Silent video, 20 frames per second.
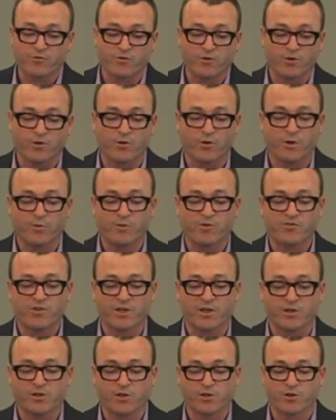of neuroimaging
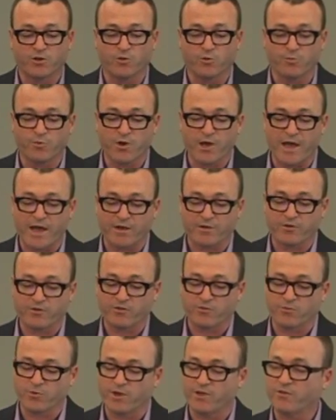in clinical
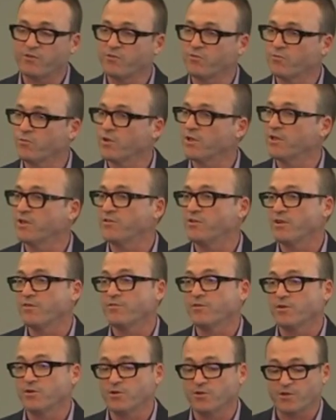practice raises really
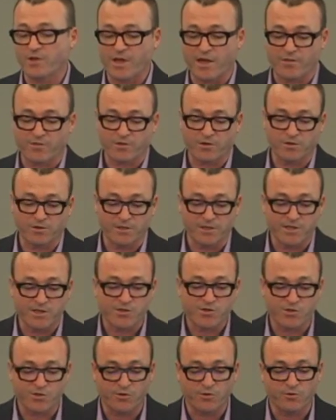difficult ethical
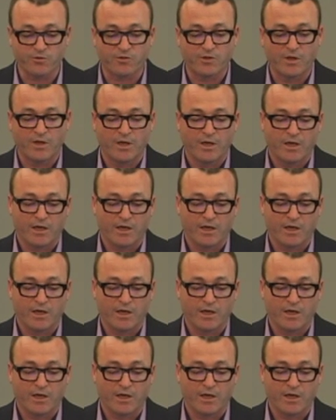issues.